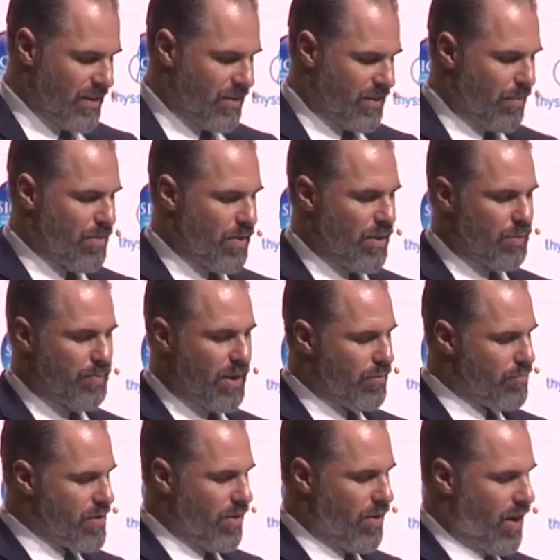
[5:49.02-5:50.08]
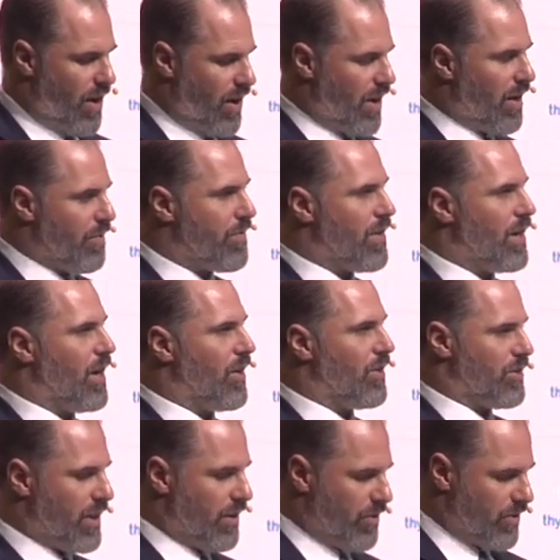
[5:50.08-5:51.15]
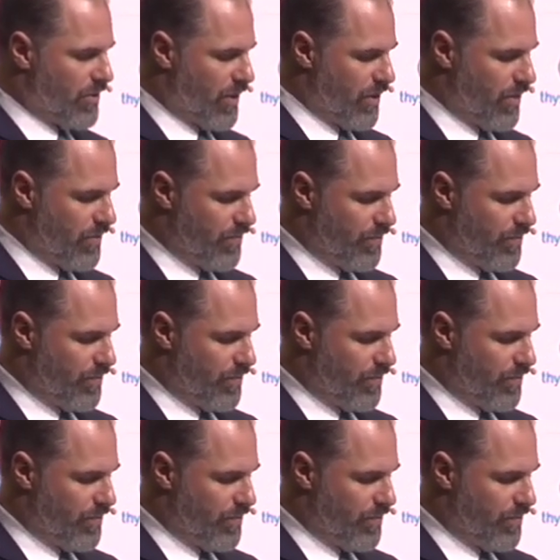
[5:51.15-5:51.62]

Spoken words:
Something that's been a real highlight for the last year or two.